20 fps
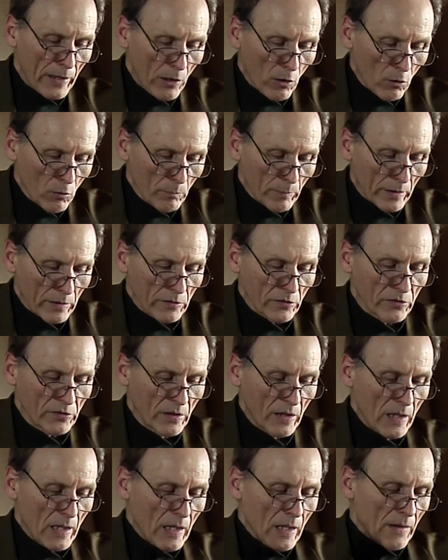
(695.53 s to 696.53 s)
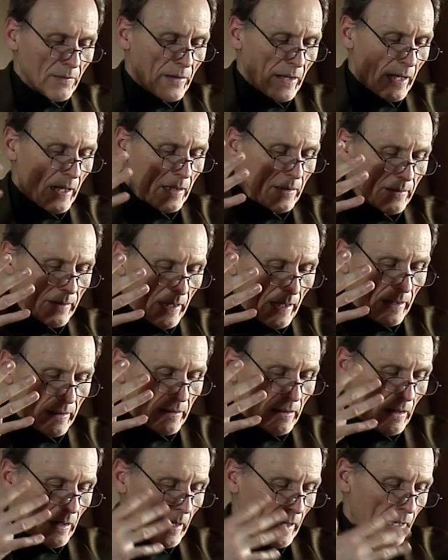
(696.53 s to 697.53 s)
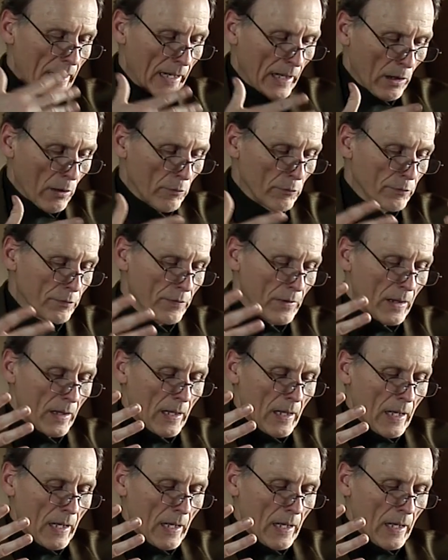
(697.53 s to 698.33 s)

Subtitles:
ailments that have